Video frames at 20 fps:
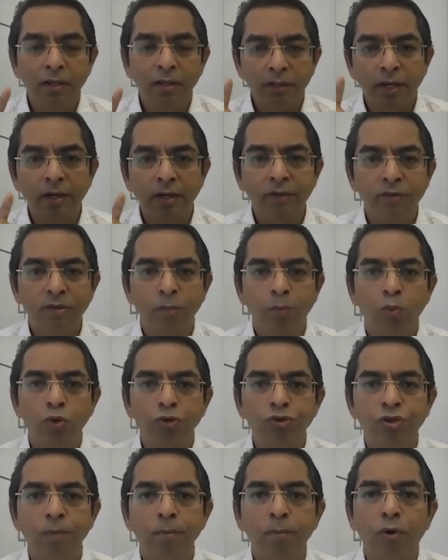That is the
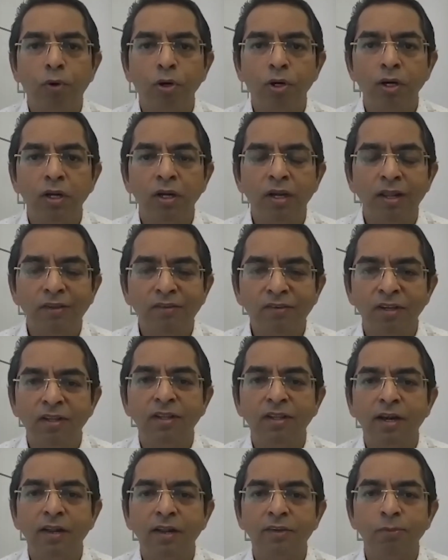most important lesson
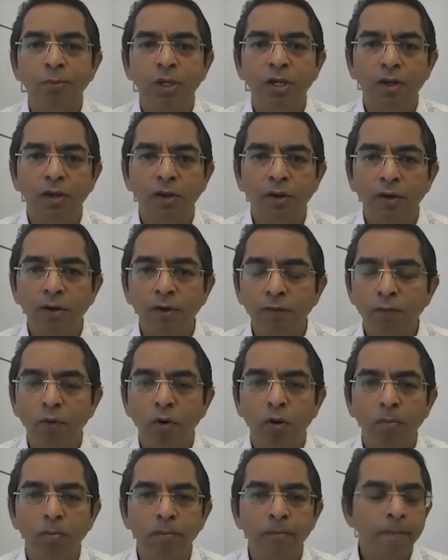that has been learned
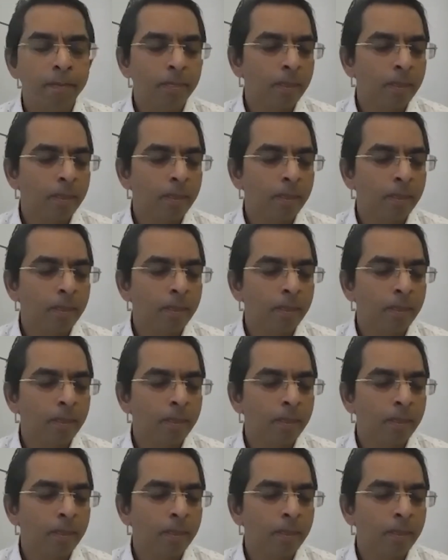from